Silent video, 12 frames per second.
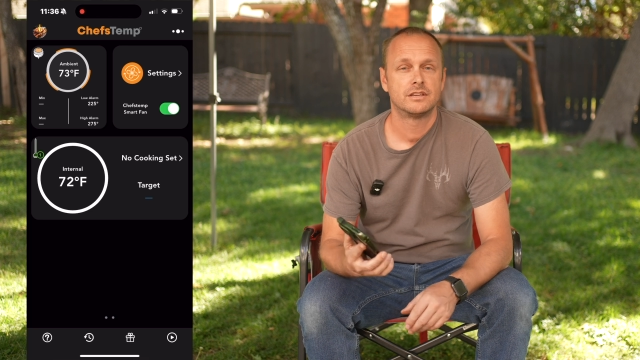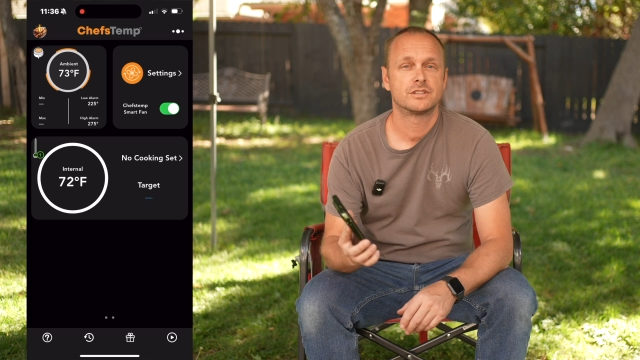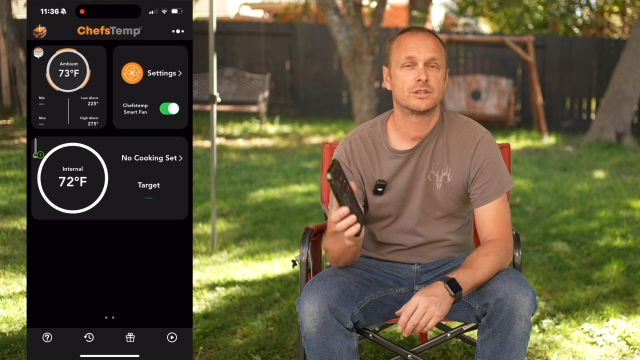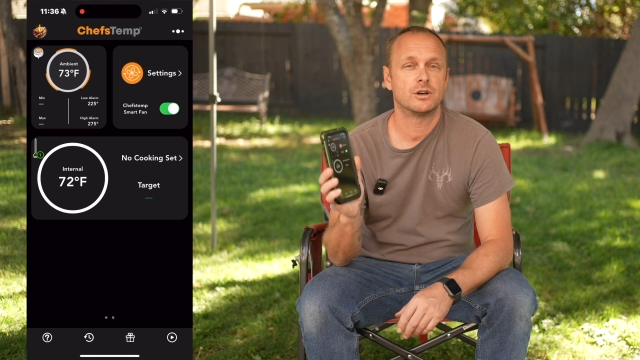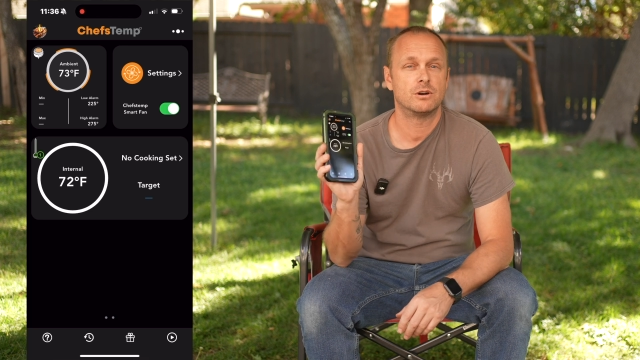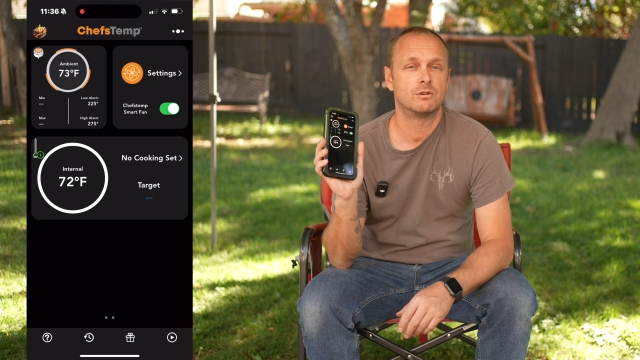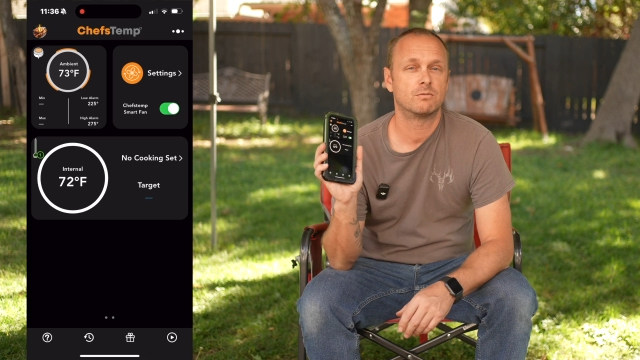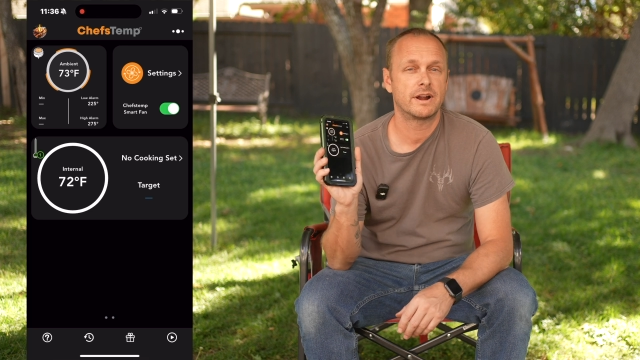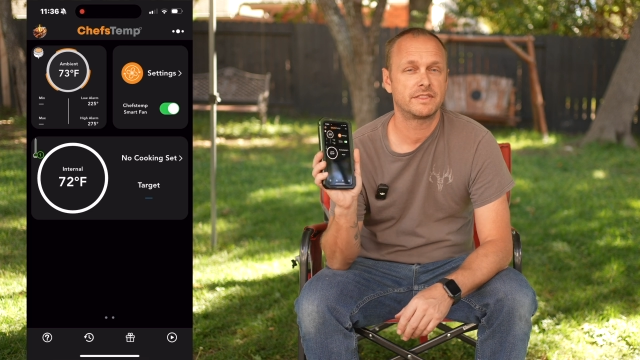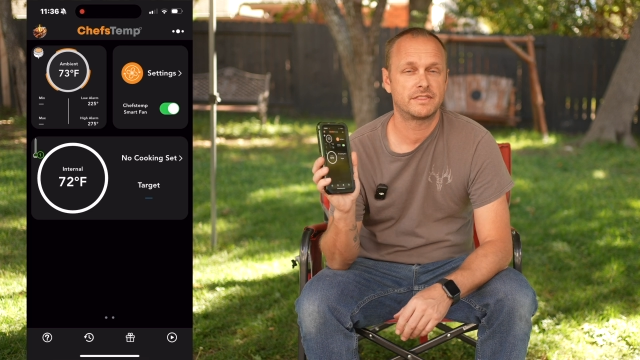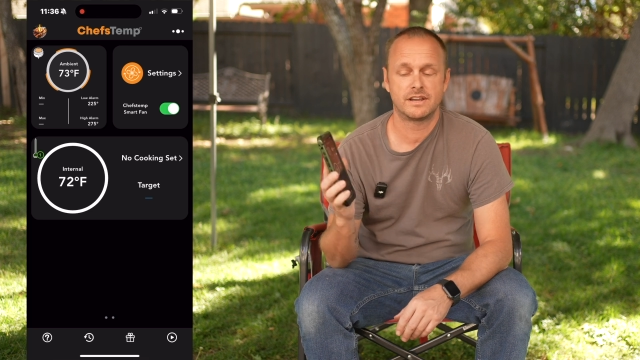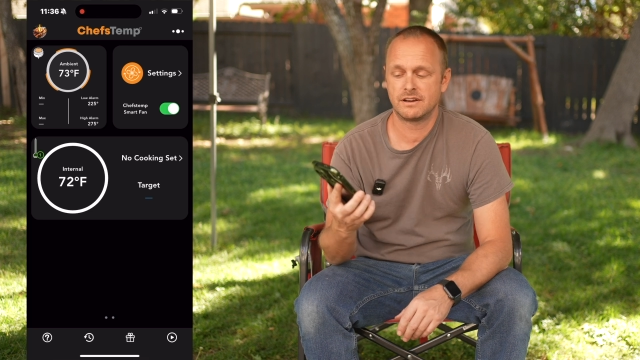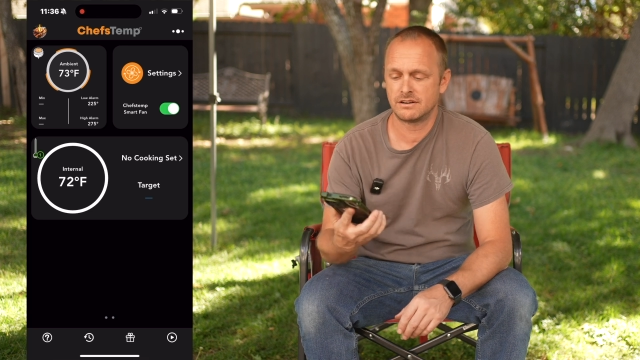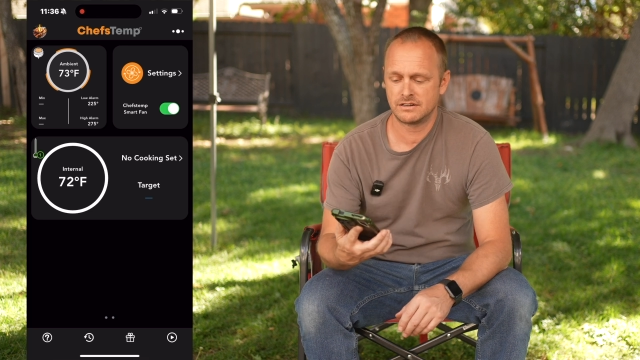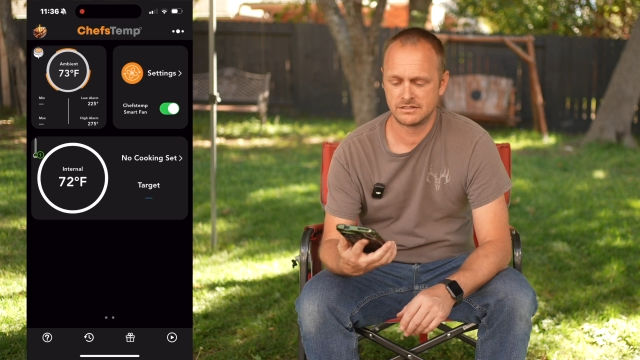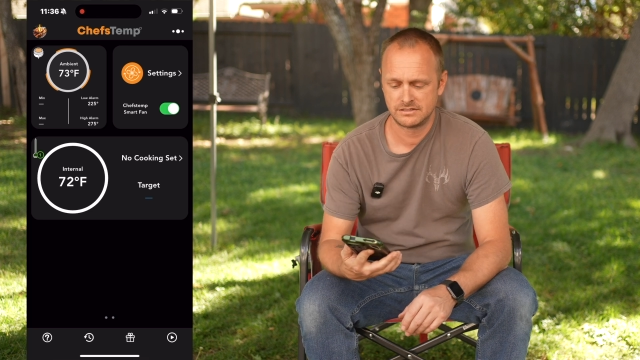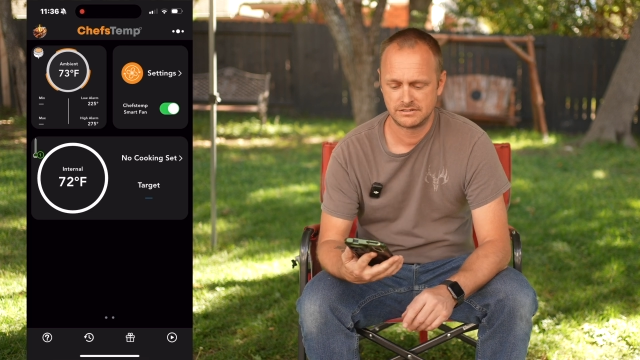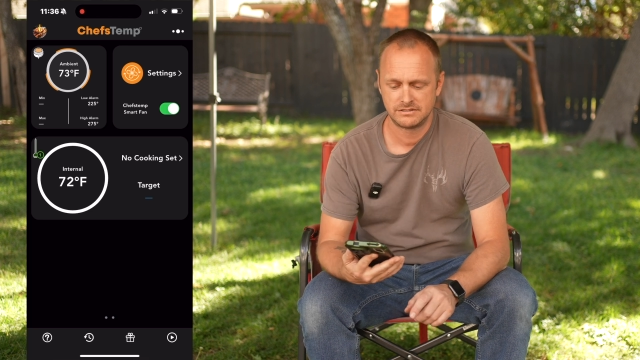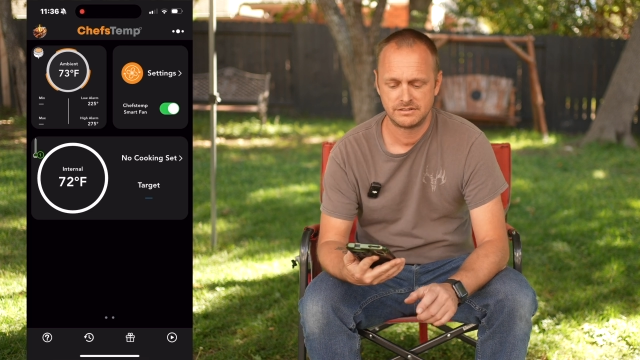So right there,